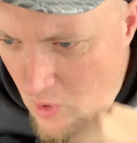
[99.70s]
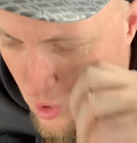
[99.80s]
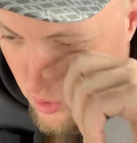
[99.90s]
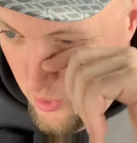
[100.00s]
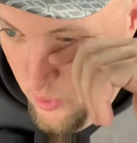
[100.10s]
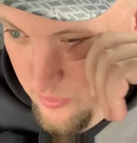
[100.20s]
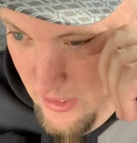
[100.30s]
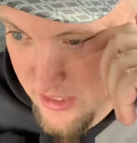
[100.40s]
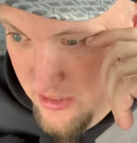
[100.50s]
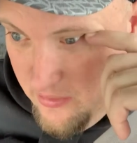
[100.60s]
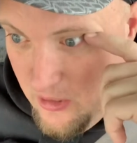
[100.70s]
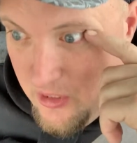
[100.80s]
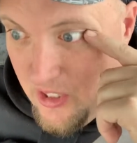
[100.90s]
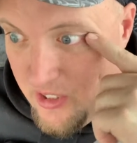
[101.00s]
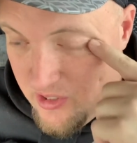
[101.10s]
or ruin my
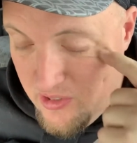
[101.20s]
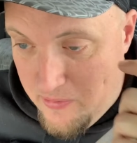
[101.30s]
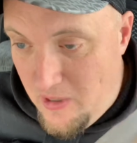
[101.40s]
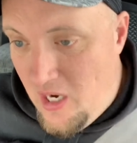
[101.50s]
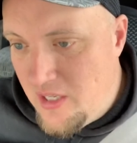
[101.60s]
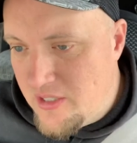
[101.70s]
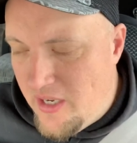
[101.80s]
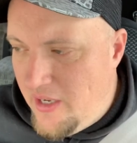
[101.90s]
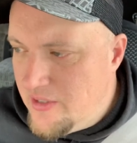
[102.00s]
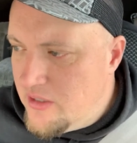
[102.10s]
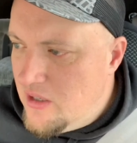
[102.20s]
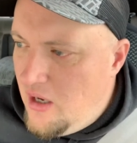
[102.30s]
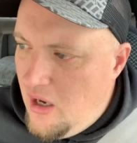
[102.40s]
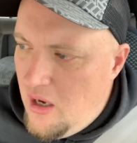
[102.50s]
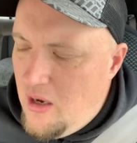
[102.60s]
turbocharger in the process.
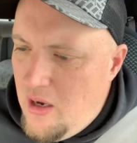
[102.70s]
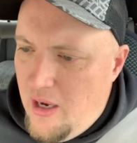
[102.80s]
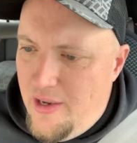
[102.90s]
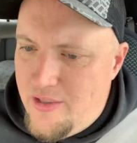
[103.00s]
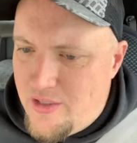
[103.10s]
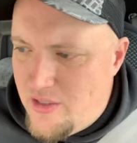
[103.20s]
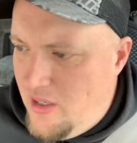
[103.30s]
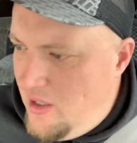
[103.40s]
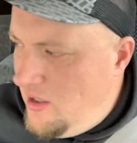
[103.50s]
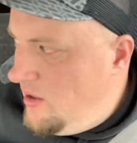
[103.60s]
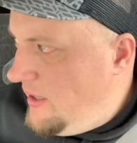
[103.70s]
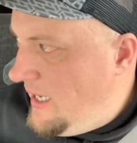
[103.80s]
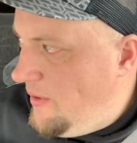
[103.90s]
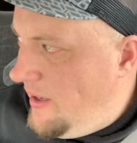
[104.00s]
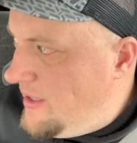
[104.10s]
And so
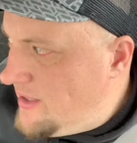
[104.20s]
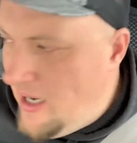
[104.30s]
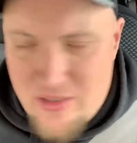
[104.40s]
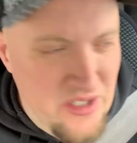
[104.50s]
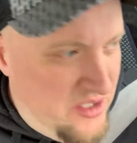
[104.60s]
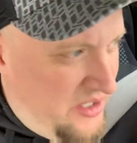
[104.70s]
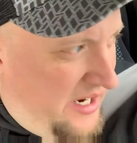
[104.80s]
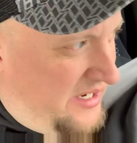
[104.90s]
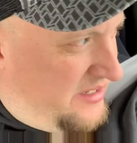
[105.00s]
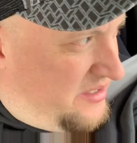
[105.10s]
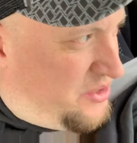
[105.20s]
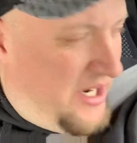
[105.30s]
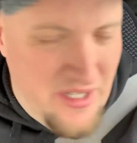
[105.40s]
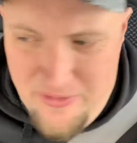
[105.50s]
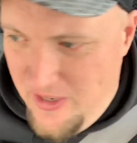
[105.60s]
anyways, I was just kind of
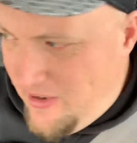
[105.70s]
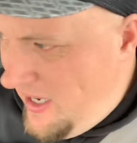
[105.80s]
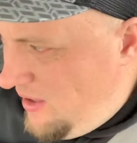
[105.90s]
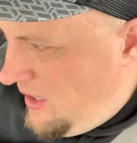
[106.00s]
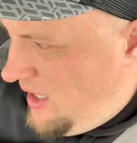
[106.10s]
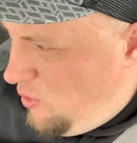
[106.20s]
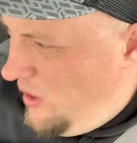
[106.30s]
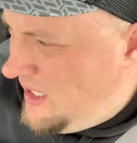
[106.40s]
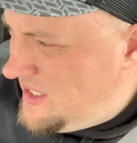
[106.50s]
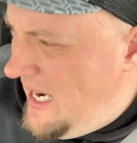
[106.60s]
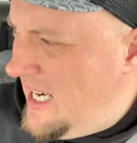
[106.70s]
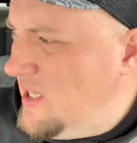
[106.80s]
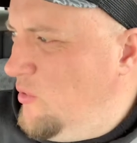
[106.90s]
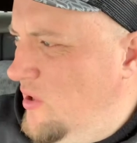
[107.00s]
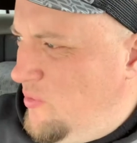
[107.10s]
trying to figure out like what
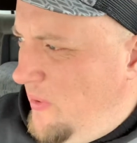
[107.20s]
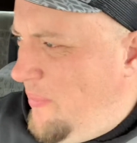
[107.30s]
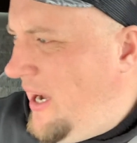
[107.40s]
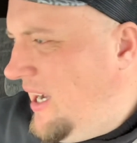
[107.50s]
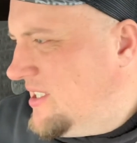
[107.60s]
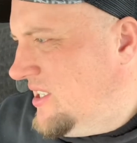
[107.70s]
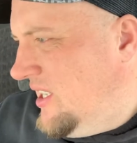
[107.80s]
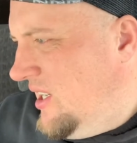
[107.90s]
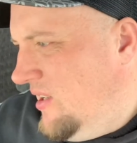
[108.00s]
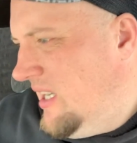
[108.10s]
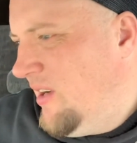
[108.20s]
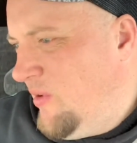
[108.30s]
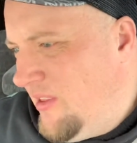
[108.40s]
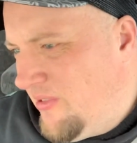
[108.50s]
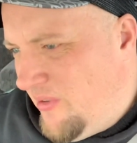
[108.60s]
exactly would be best, and I
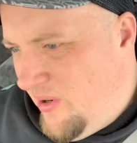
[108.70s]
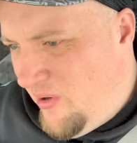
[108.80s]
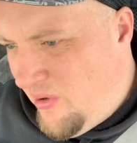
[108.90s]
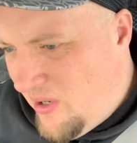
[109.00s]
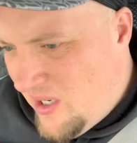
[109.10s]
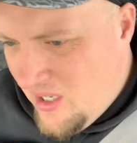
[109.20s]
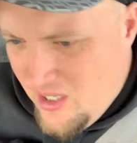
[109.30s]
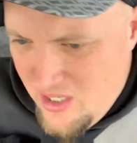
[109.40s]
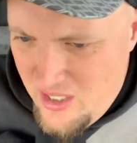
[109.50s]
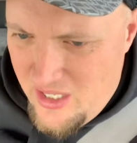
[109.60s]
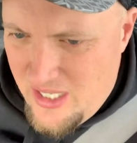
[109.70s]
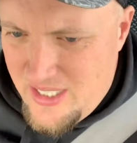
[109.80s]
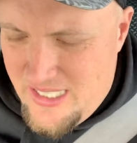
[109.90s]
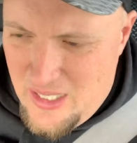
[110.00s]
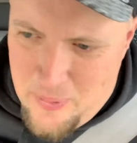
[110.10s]
went through
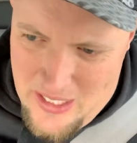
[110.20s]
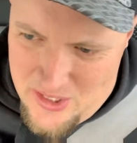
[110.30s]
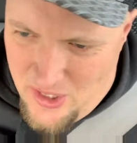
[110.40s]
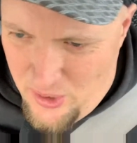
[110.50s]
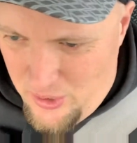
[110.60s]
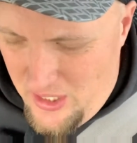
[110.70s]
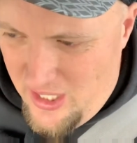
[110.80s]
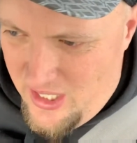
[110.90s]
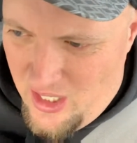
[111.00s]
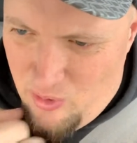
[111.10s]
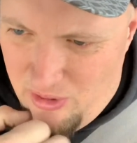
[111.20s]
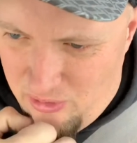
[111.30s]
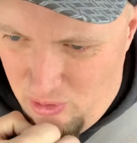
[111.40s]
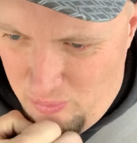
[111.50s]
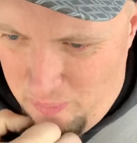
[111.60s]
DP tuning, and I went
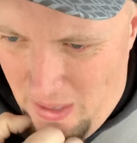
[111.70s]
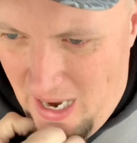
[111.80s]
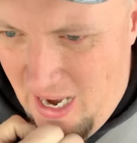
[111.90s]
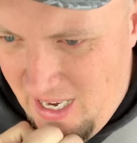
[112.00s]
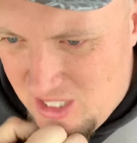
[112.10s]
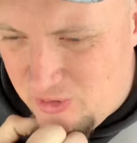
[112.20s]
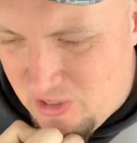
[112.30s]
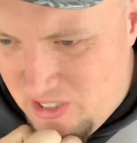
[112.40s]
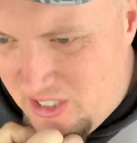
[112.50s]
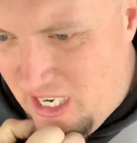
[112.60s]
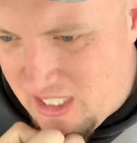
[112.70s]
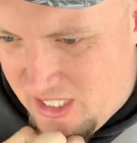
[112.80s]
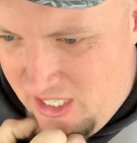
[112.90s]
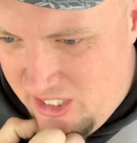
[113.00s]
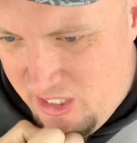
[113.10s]
through Banks for a
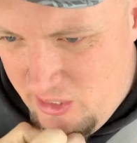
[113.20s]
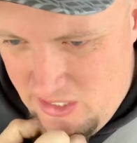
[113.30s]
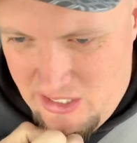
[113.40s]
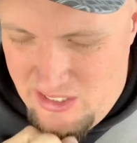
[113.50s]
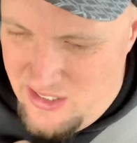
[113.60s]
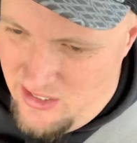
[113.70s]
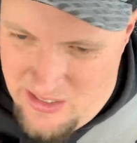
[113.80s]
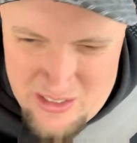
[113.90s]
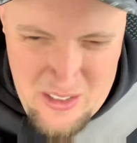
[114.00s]
6-gun unit, and